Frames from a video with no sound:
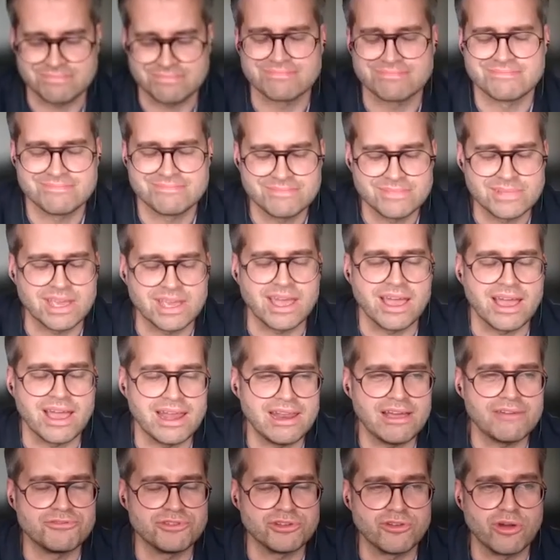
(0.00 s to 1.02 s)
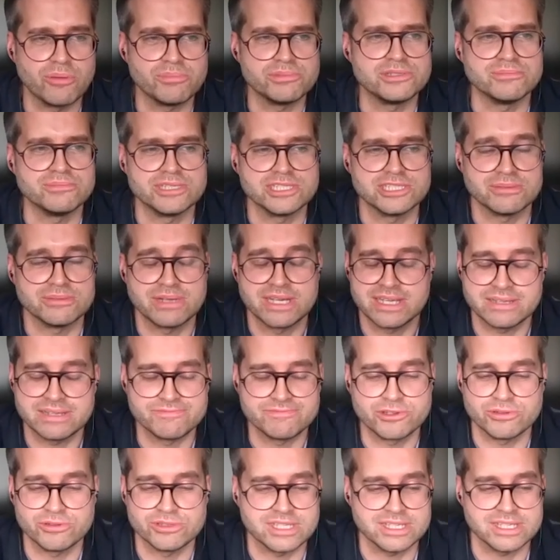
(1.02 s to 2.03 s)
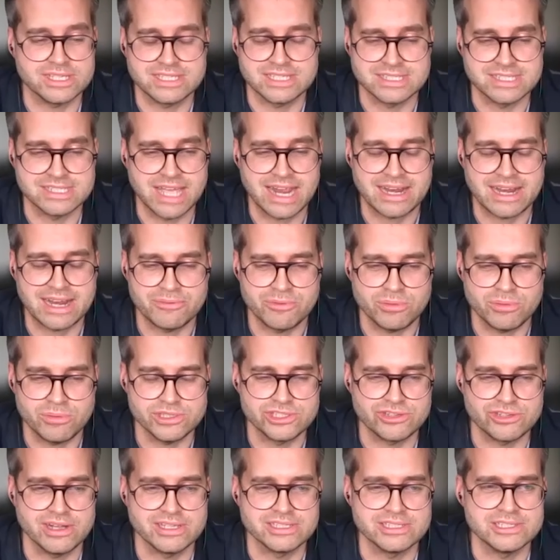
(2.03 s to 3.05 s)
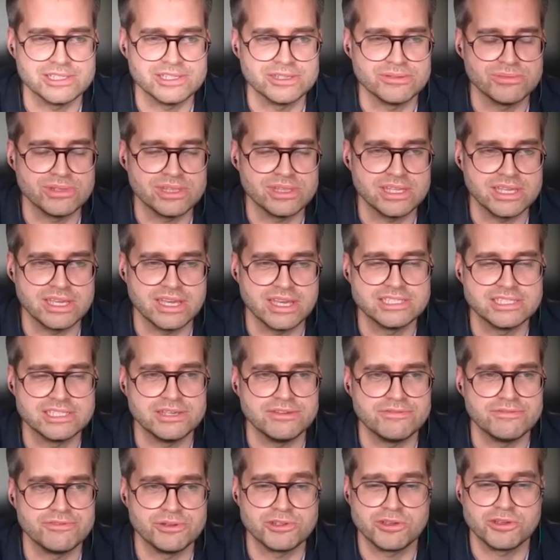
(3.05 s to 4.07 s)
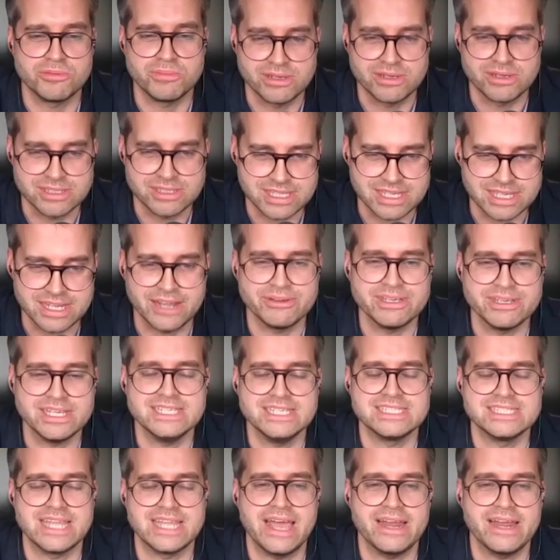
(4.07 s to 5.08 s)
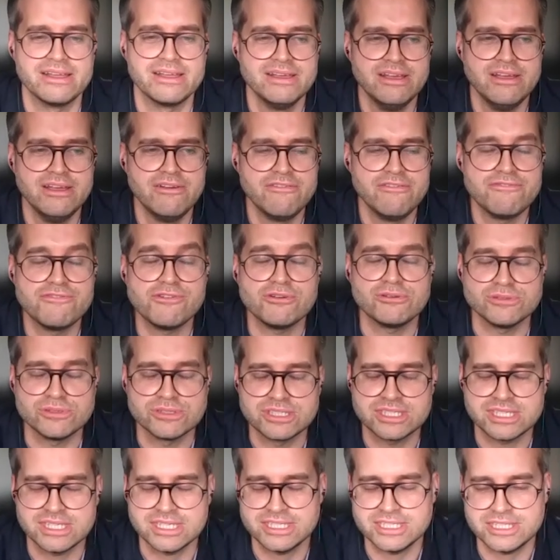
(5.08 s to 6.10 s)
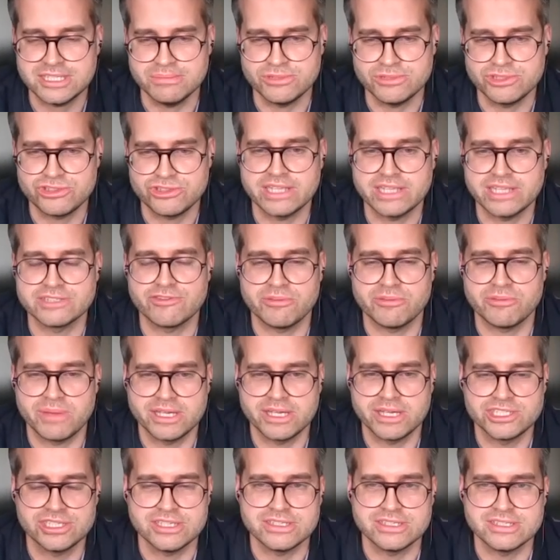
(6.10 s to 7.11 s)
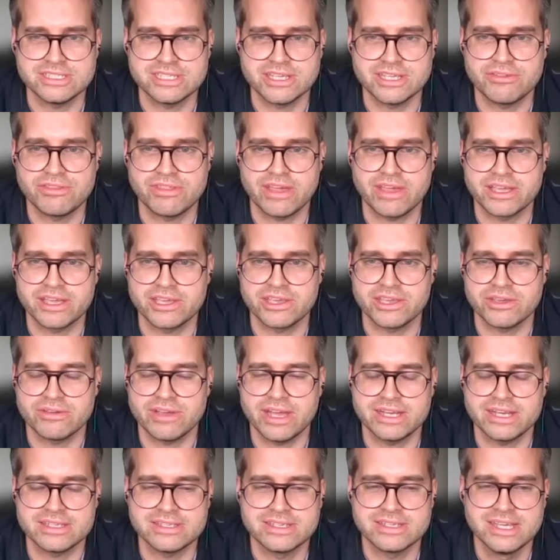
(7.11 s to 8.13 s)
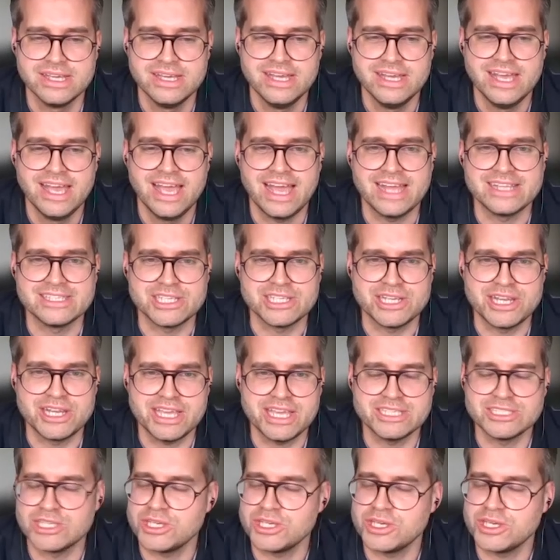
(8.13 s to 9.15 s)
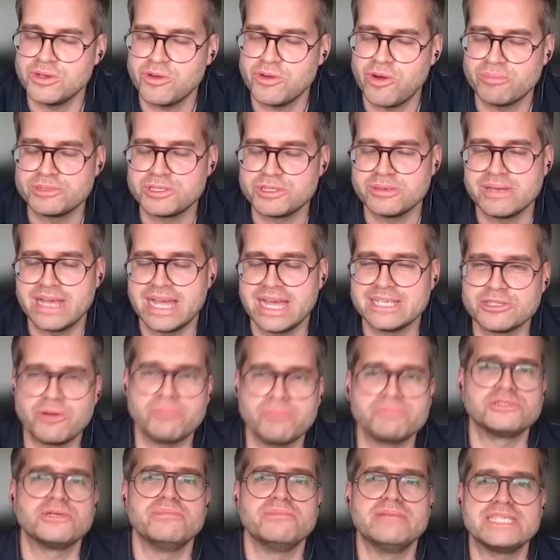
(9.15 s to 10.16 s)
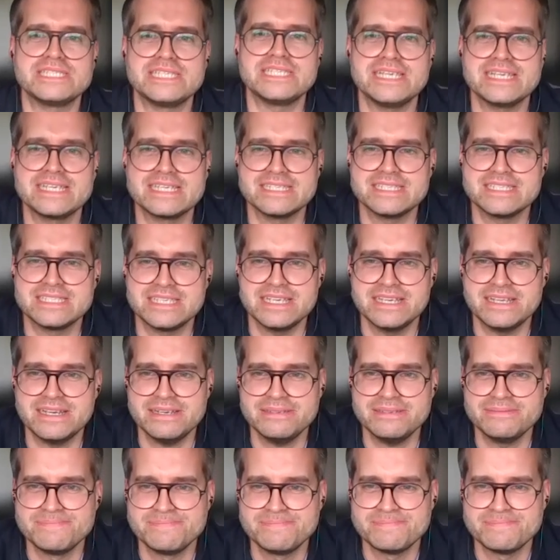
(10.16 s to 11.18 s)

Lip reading: Yeah, I love your optimism, and of course that's exactly what we're trying to do with the tea-food community. You know, it is that full system transformation. So thank you. And Deniz, are you as optimistic as Sina?